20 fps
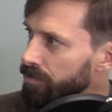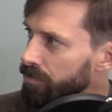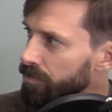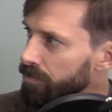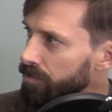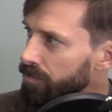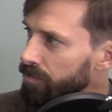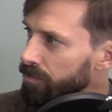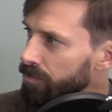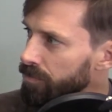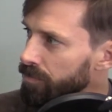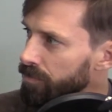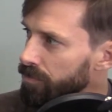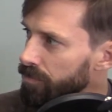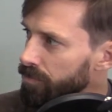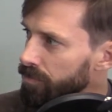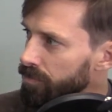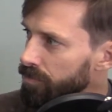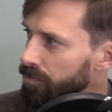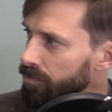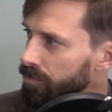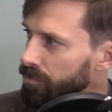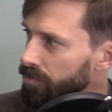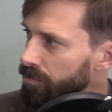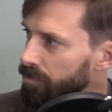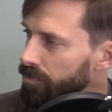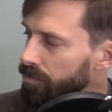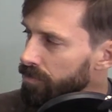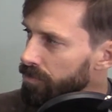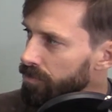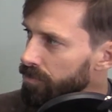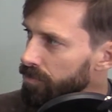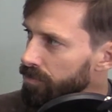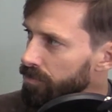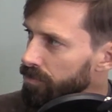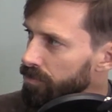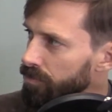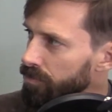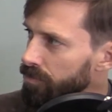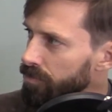
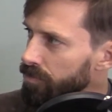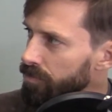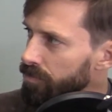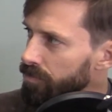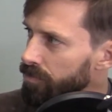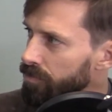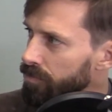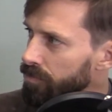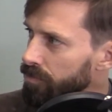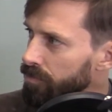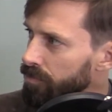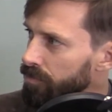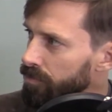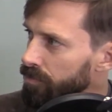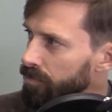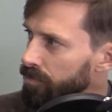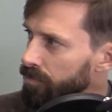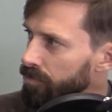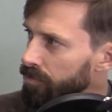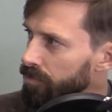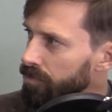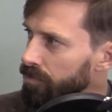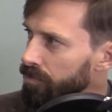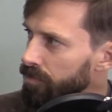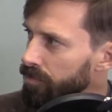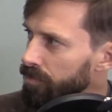[no speech]